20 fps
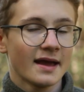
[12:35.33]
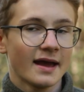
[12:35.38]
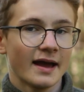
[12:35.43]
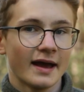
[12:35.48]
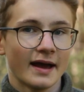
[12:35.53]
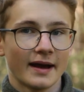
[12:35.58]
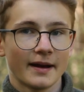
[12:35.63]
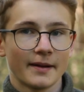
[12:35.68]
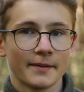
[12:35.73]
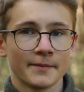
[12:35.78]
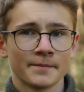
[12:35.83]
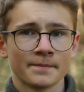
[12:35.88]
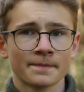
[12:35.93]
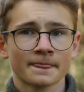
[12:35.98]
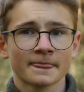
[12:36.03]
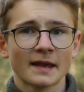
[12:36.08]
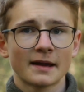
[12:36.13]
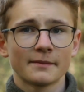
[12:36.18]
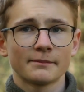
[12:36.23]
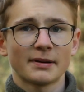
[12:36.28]

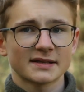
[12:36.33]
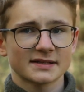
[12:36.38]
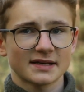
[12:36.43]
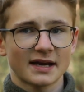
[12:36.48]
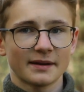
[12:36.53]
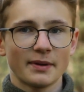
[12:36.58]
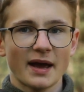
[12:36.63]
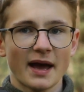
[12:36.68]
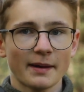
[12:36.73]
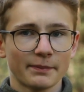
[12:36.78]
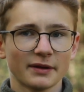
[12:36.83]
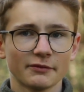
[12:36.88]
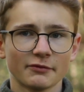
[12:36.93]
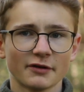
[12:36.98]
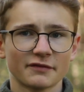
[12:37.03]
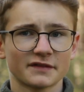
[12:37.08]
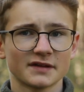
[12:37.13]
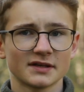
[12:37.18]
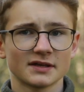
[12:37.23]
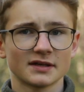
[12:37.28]
but I'm happy
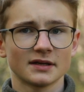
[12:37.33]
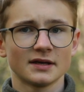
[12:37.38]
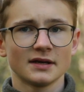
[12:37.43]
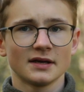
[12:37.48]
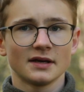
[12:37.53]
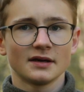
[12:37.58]
with the